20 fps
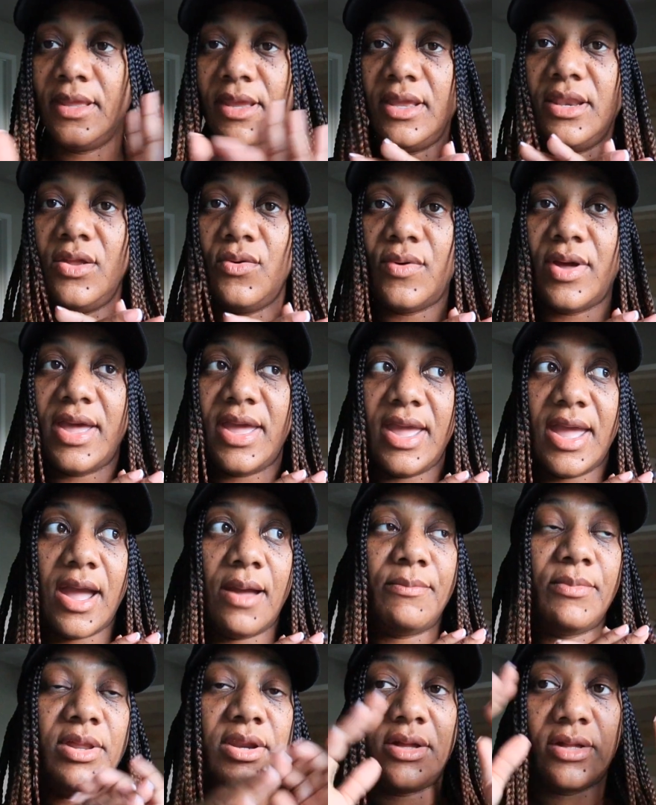Anyway,
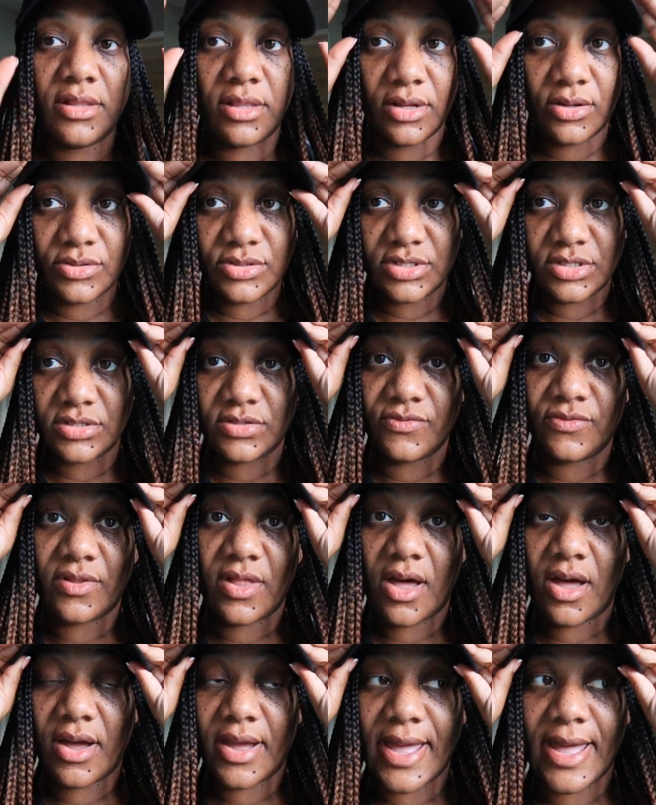I'm gonna close this
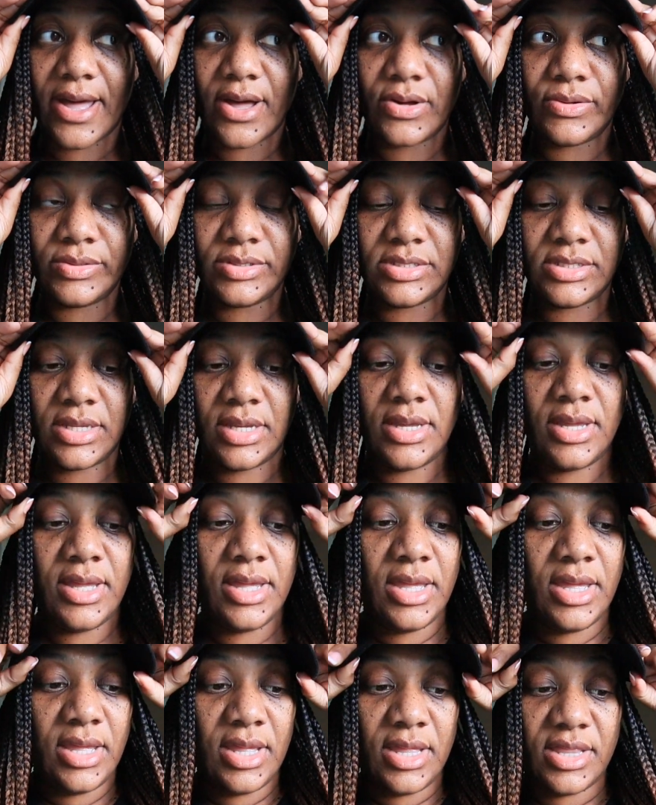vlog out.
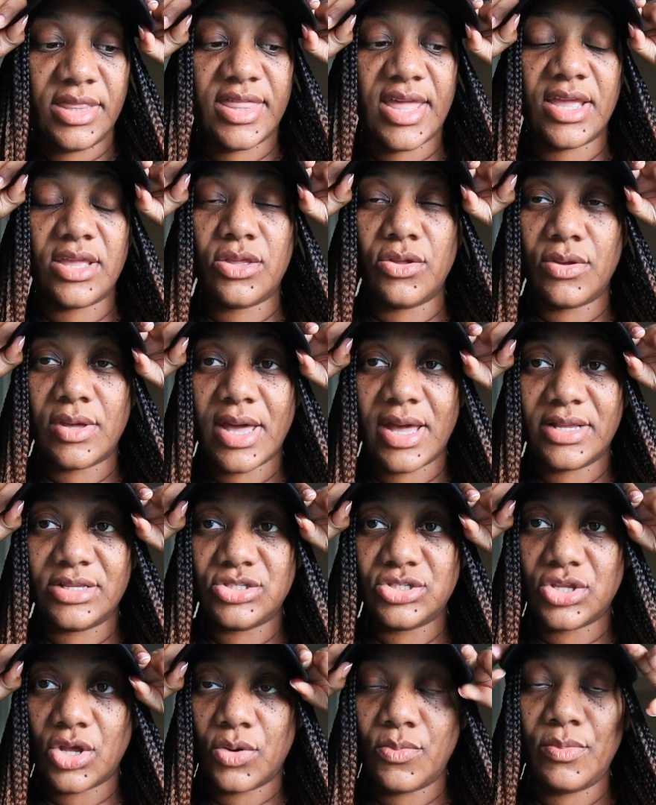Thank you guys
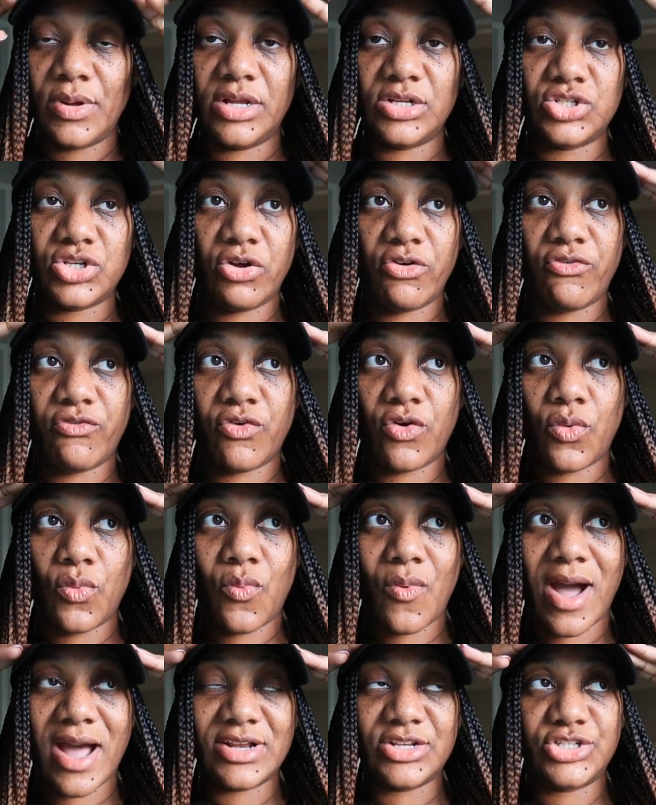so much for
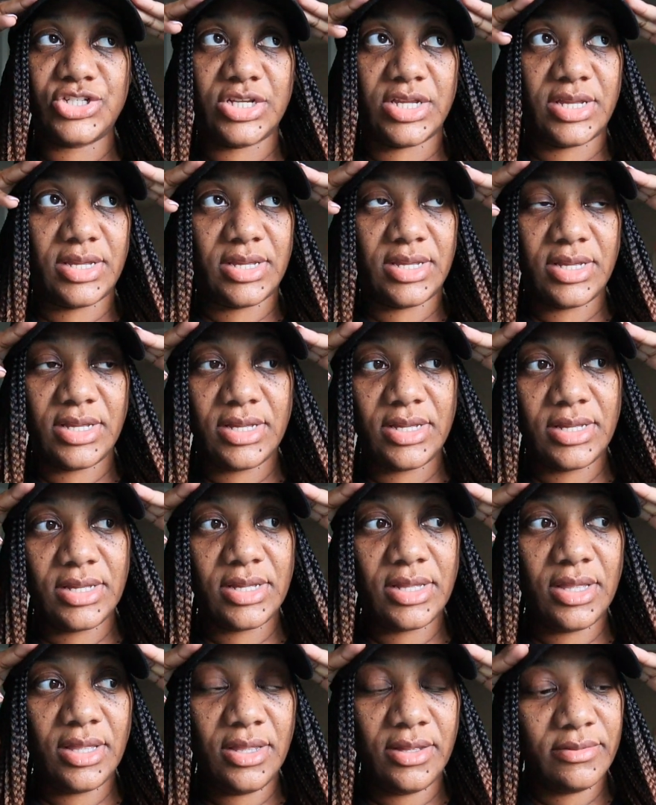watching.
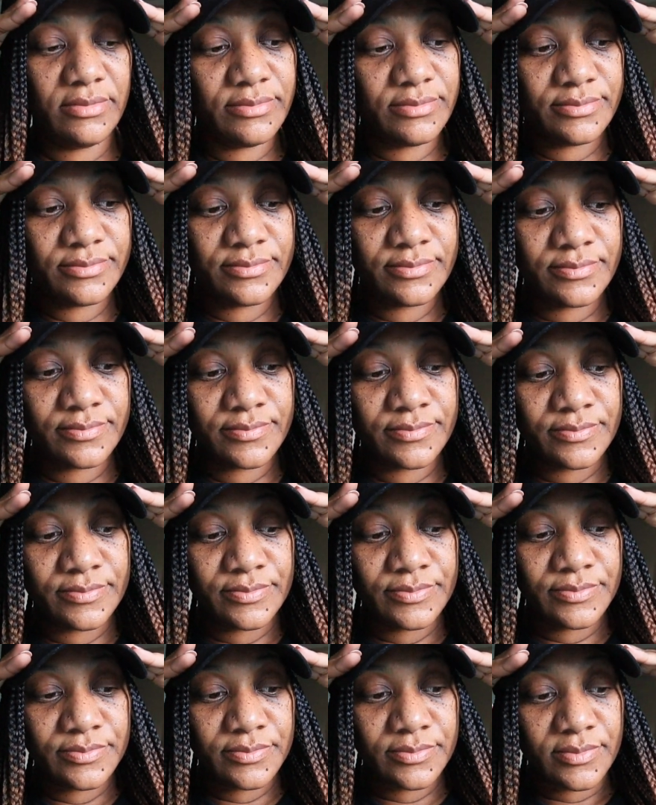
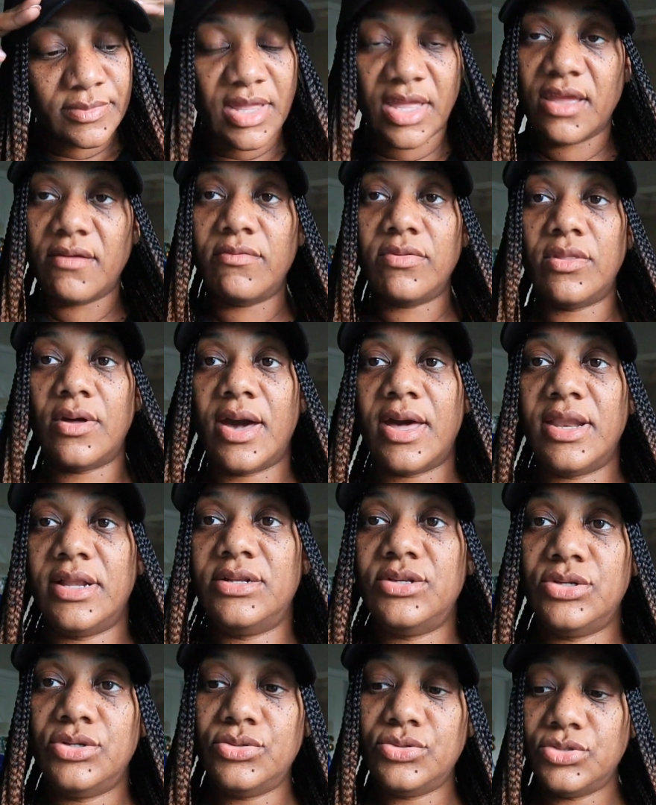Even though I
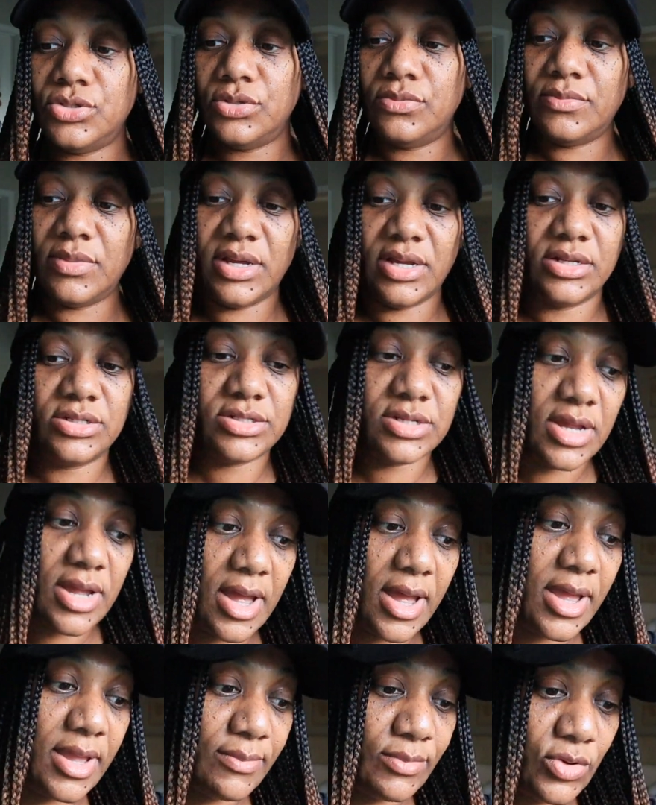didn't do too much,
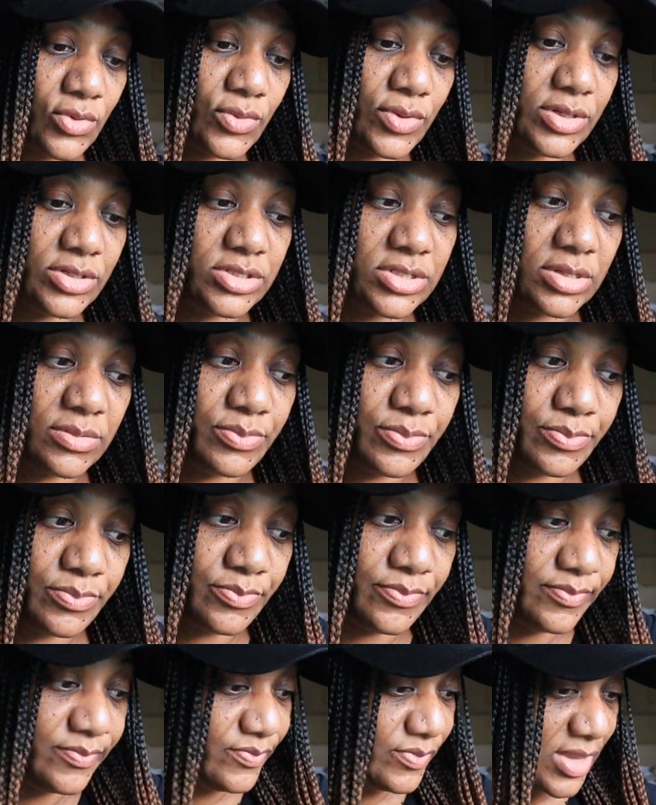I am going to
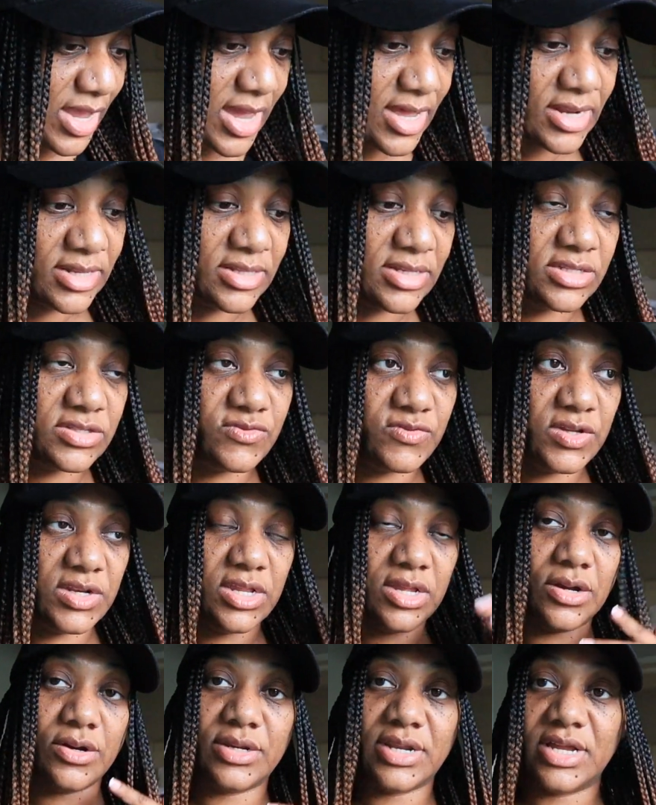edit this
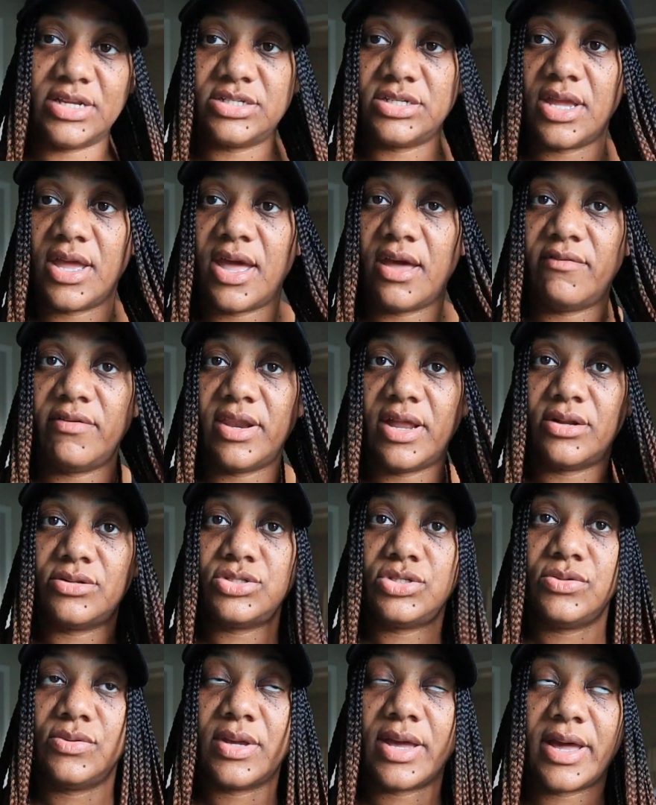video and I should have it out
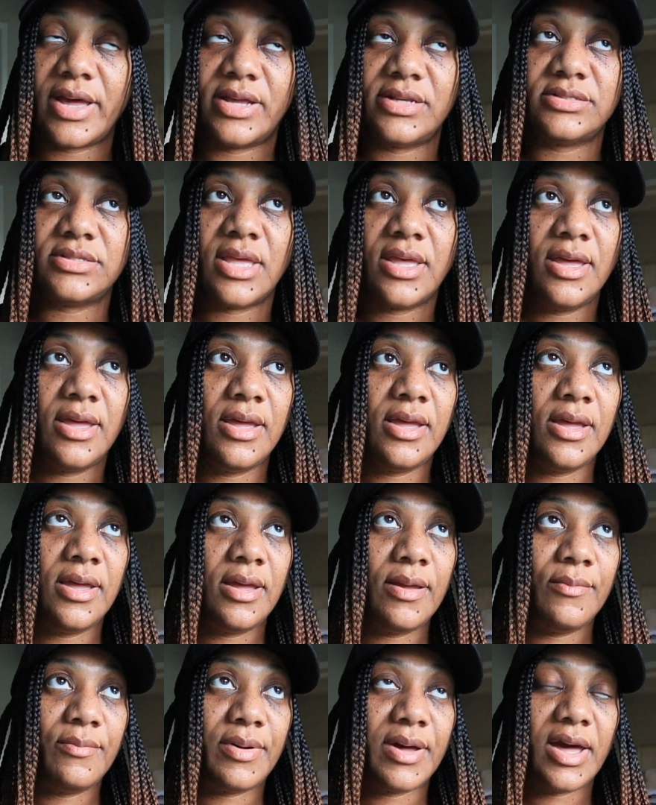to you guys
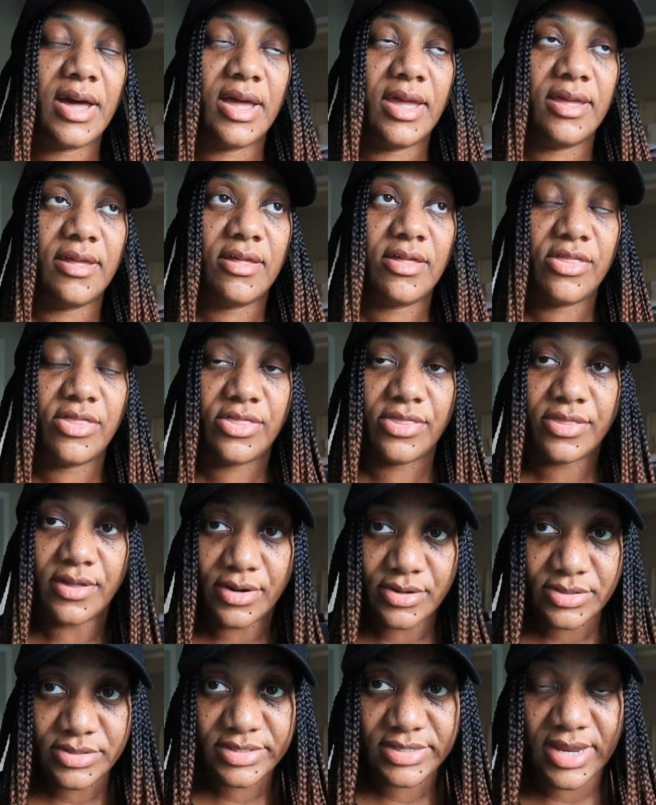by
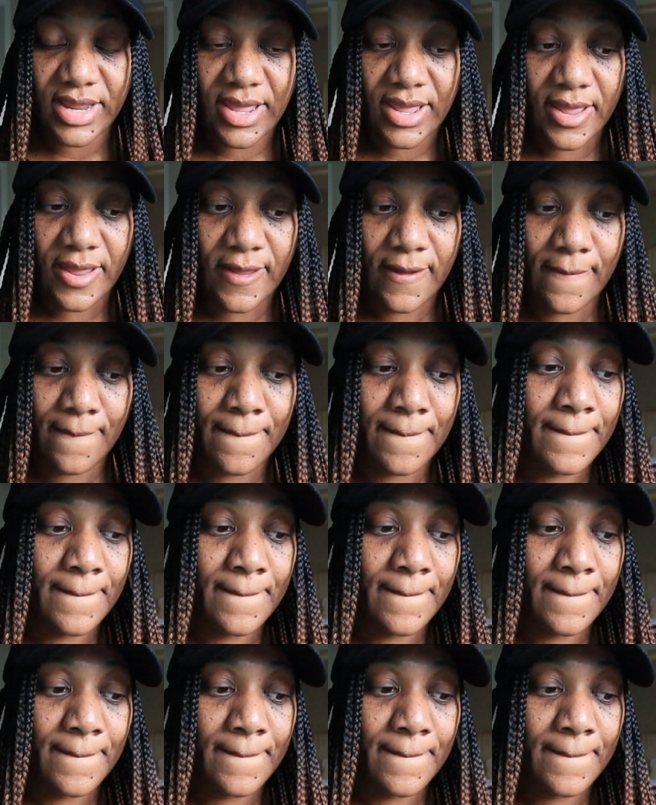Thursday.